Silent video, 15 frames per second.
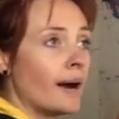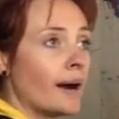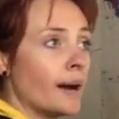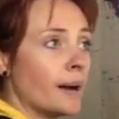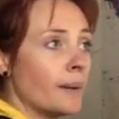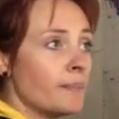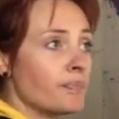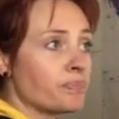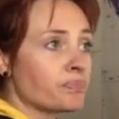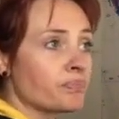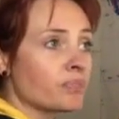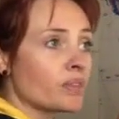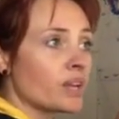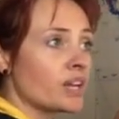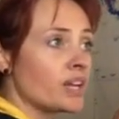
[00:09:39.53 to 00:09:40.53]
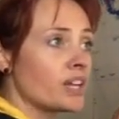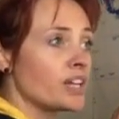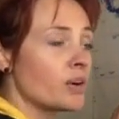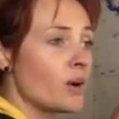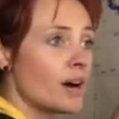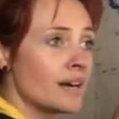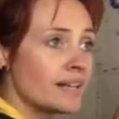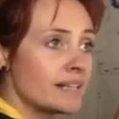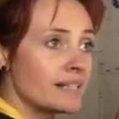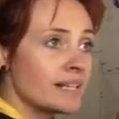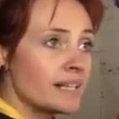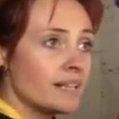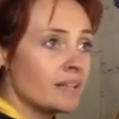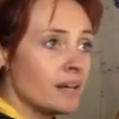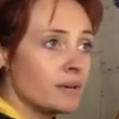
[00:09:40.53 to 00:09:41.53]
I
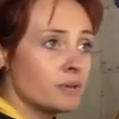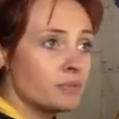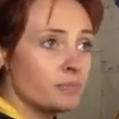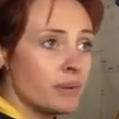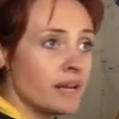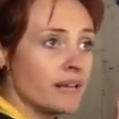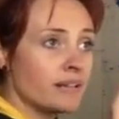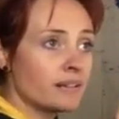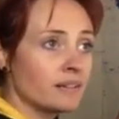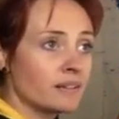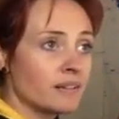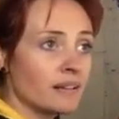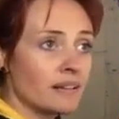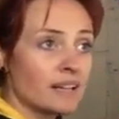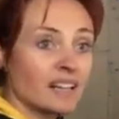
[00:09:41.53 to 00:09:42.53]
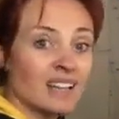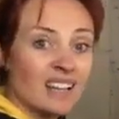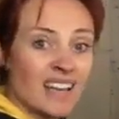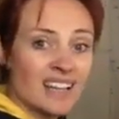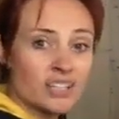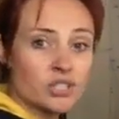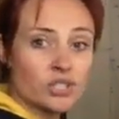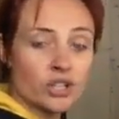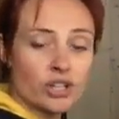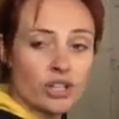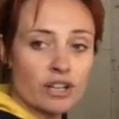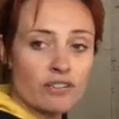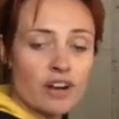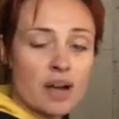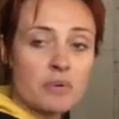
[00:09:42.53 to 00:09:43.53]
see those being a collection.
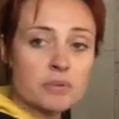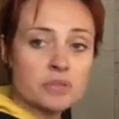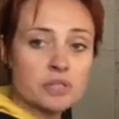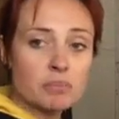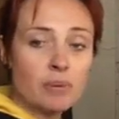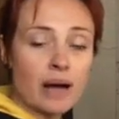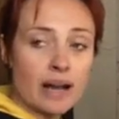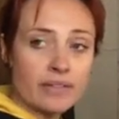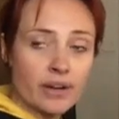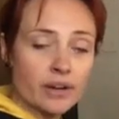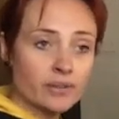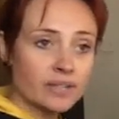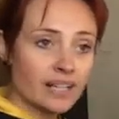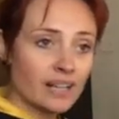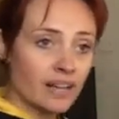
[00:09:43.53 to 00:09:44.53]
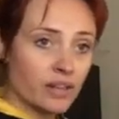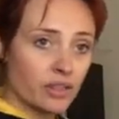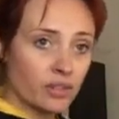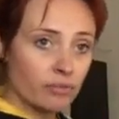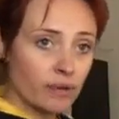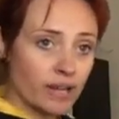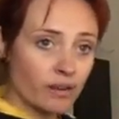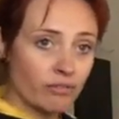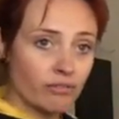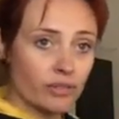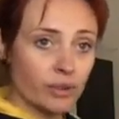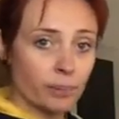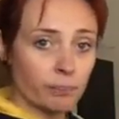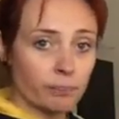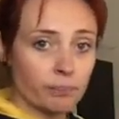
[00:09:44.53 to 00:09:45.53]
If I was to buy those, I'd like 3 of
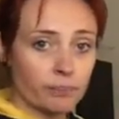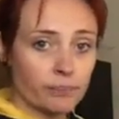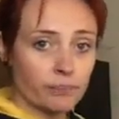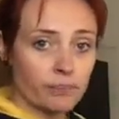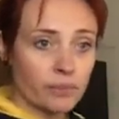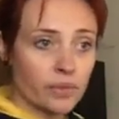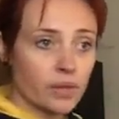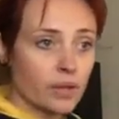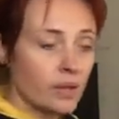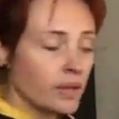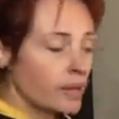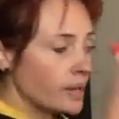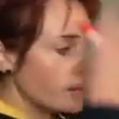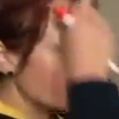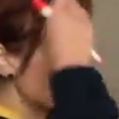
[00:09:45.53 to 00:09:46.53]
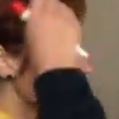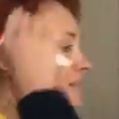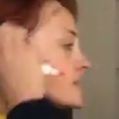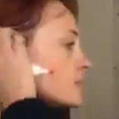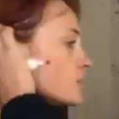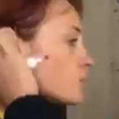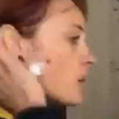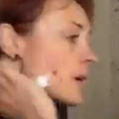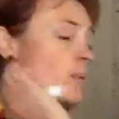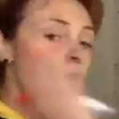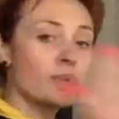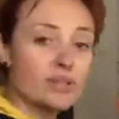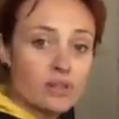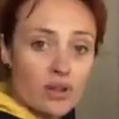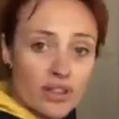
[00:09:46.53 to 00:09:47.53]
them. This is why
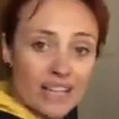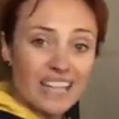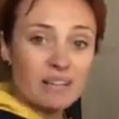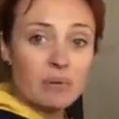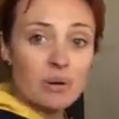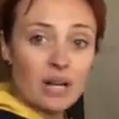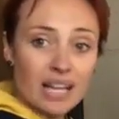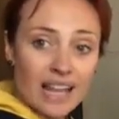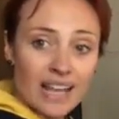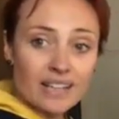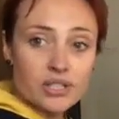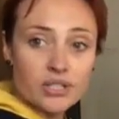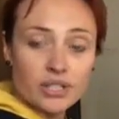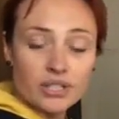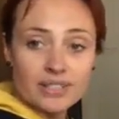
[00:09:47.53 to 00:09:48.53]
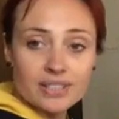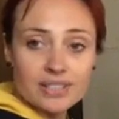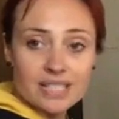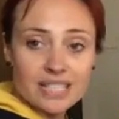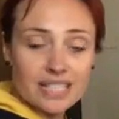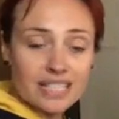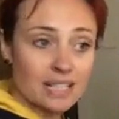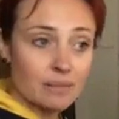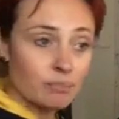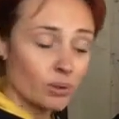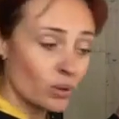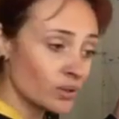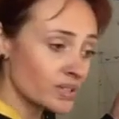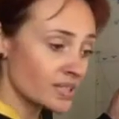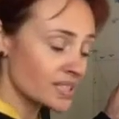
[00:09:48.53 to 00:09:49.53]
when we start thinking about collections, it's
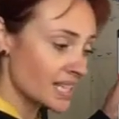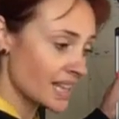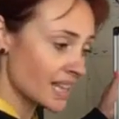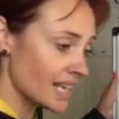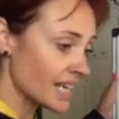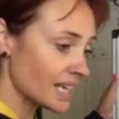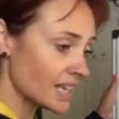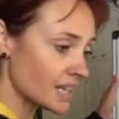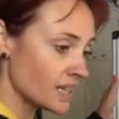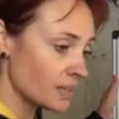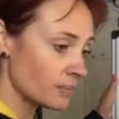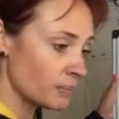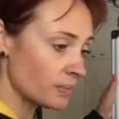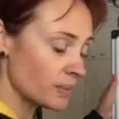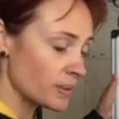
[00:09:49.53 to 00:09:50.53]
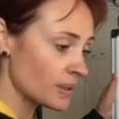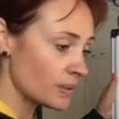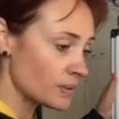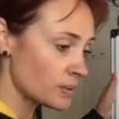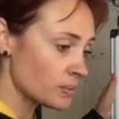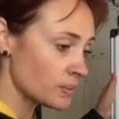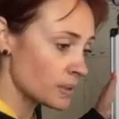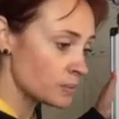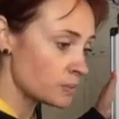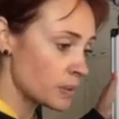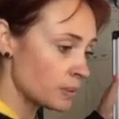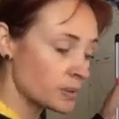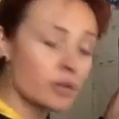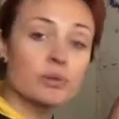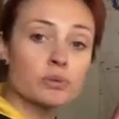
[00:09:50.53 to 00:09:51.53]
important to think that, sometimes
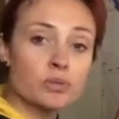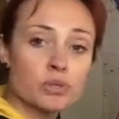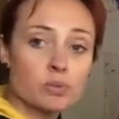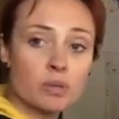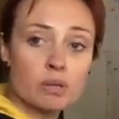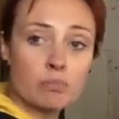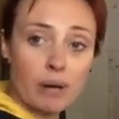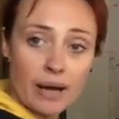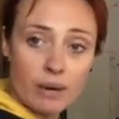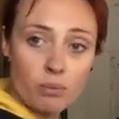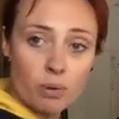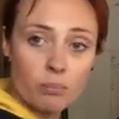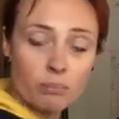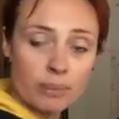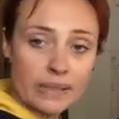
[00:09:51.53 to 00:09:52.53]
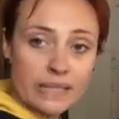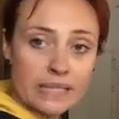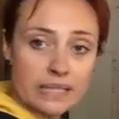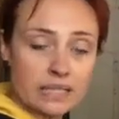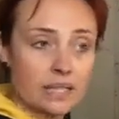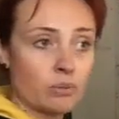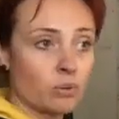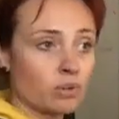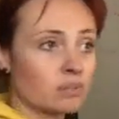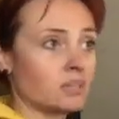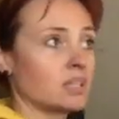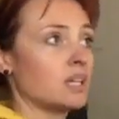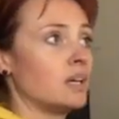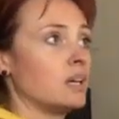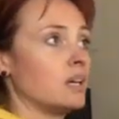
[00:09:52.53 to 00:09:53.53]
people don't just want to buy one piece.
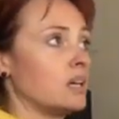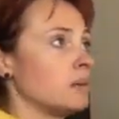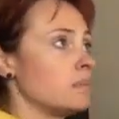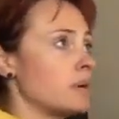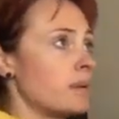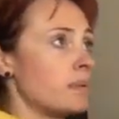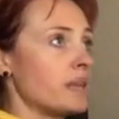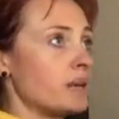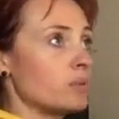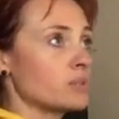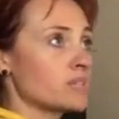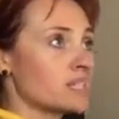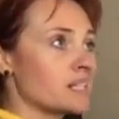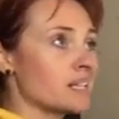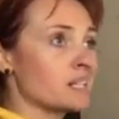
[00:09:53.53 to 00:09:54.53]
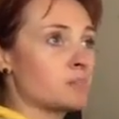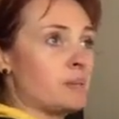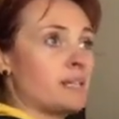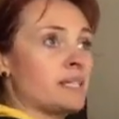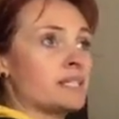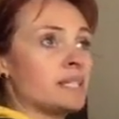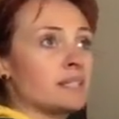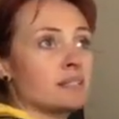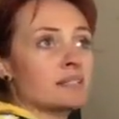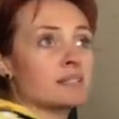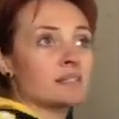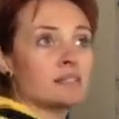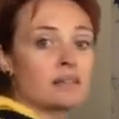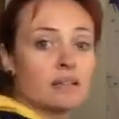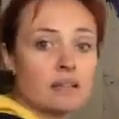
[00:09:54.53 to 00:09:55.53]
Maybe they want 6
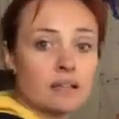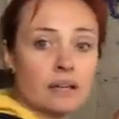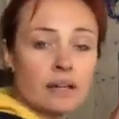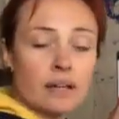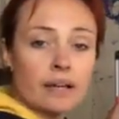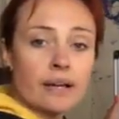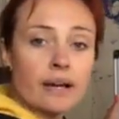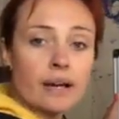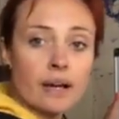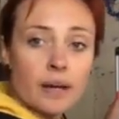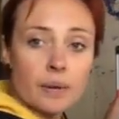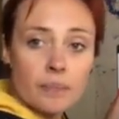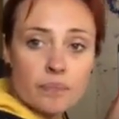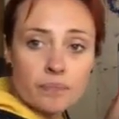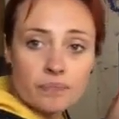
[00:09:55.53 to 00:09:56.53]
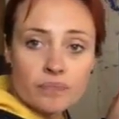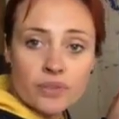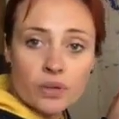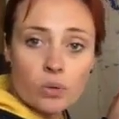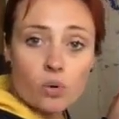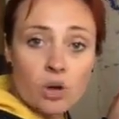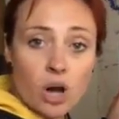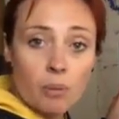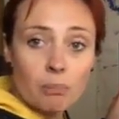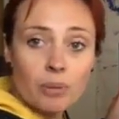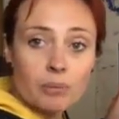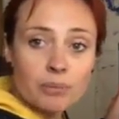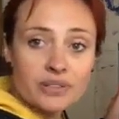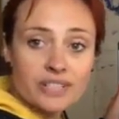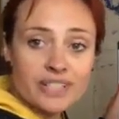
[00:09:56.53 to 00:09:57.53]
pieces that all
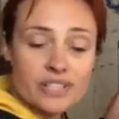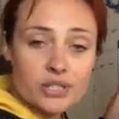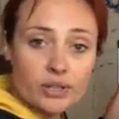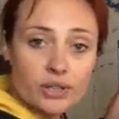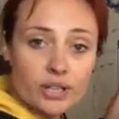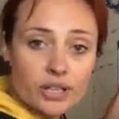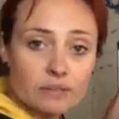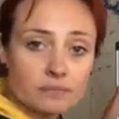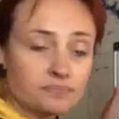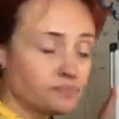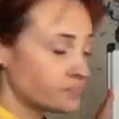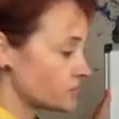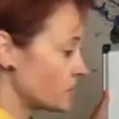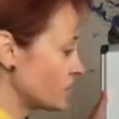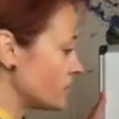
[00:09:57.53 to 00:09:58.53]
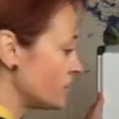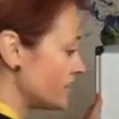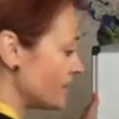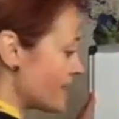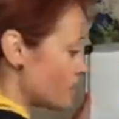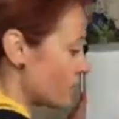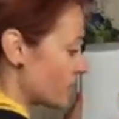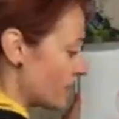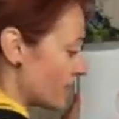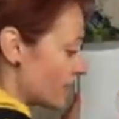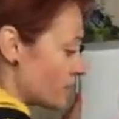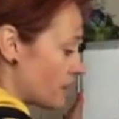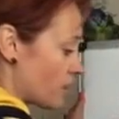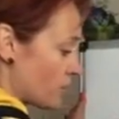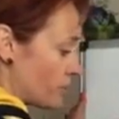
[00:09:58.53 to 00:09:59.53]
complement each other. So you're now
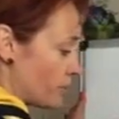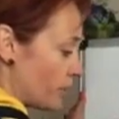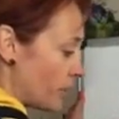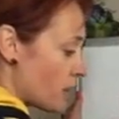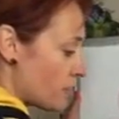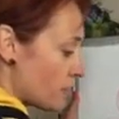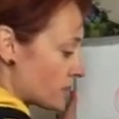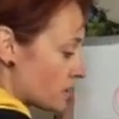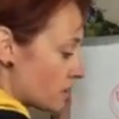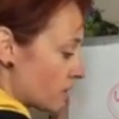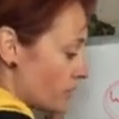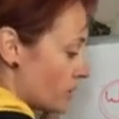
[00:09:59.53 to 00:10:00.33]
thinking about the purpose.